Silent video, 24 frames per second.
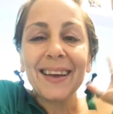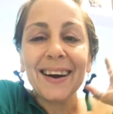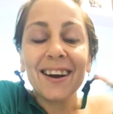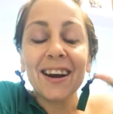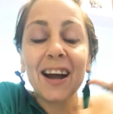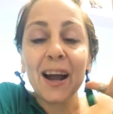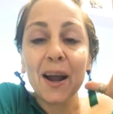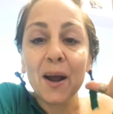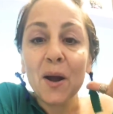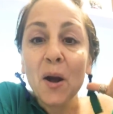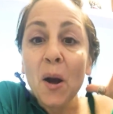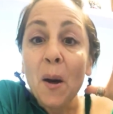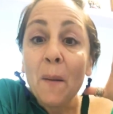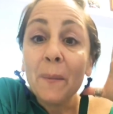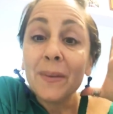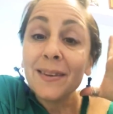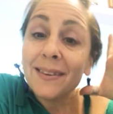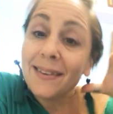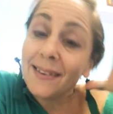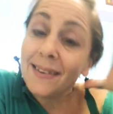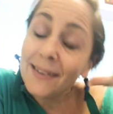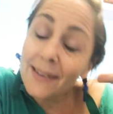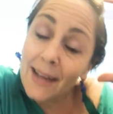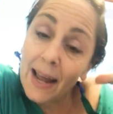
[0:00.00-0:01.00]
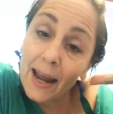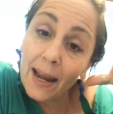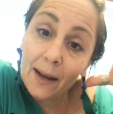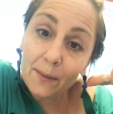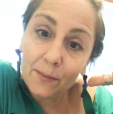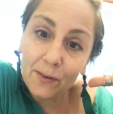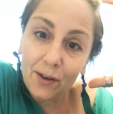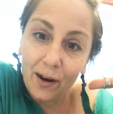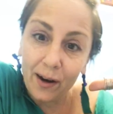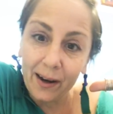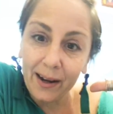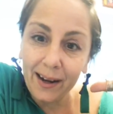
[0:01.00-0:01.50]
Okay, today
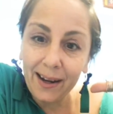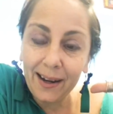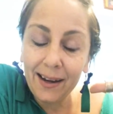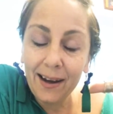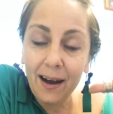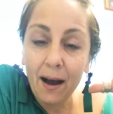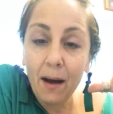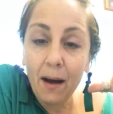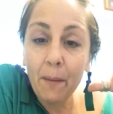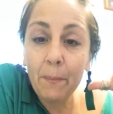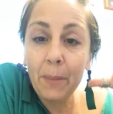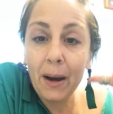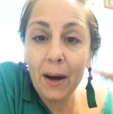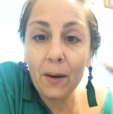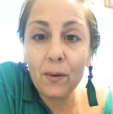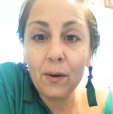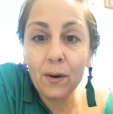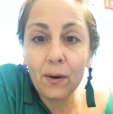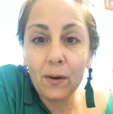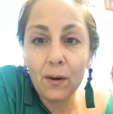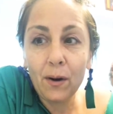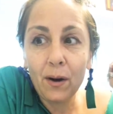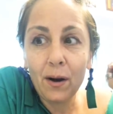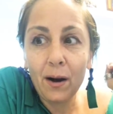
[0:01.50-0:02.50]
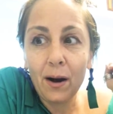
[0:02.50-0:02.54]
I'm talking about